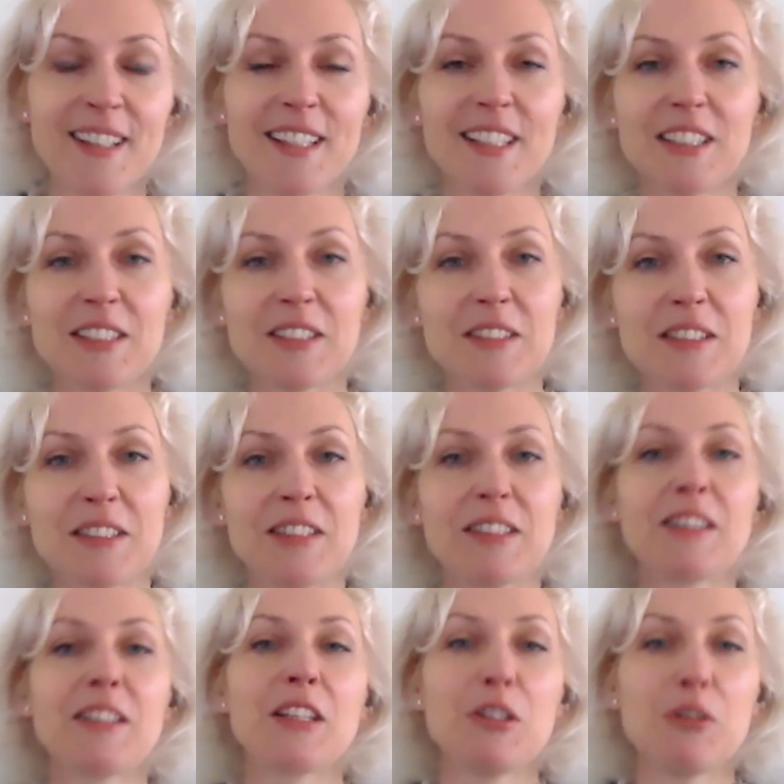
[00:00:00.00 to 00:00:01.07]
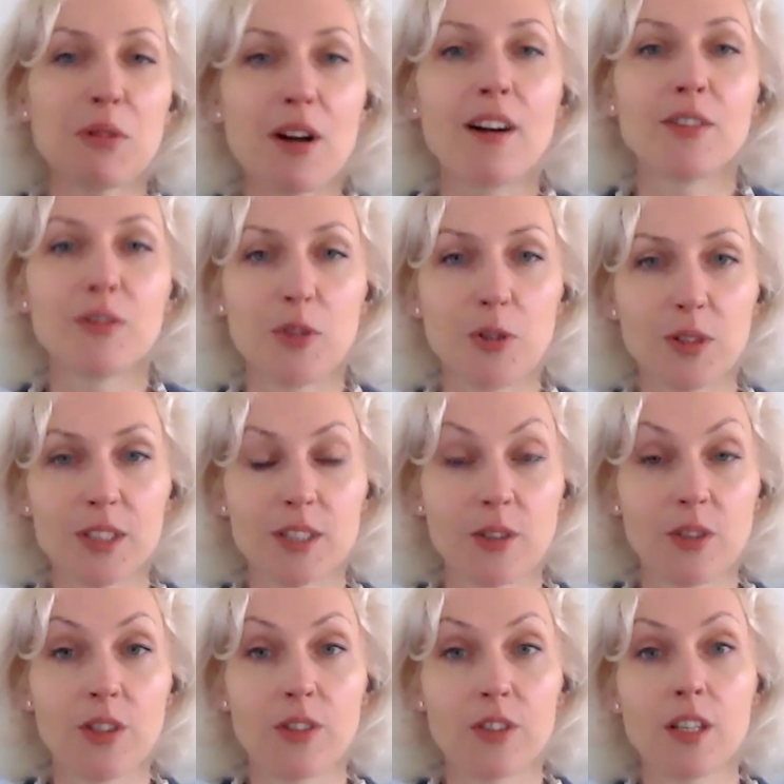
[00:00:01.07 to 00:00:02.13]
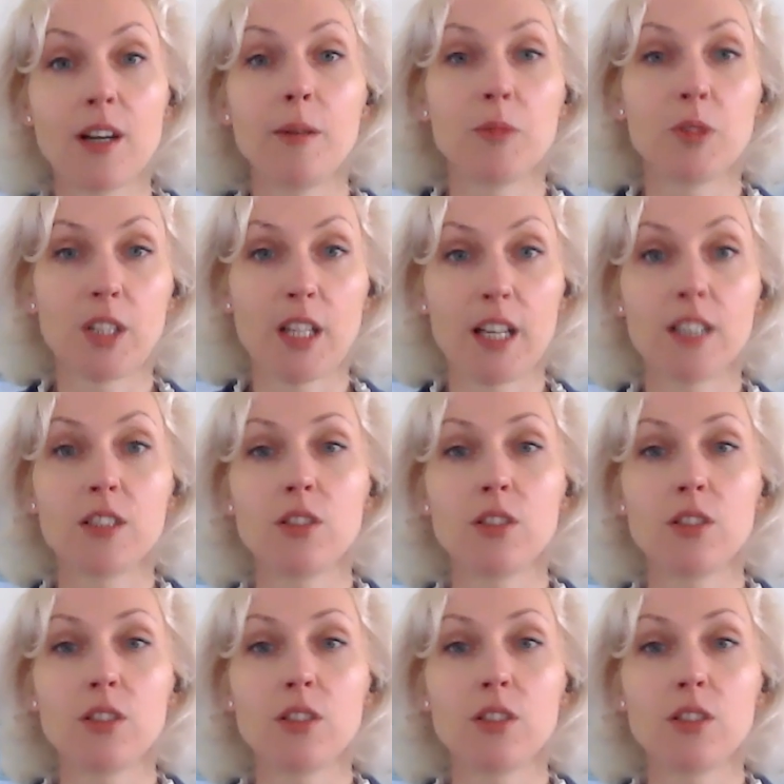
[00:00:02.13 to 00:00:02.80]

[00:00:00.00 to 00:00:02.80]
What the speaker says: then you can't focus all your time on that.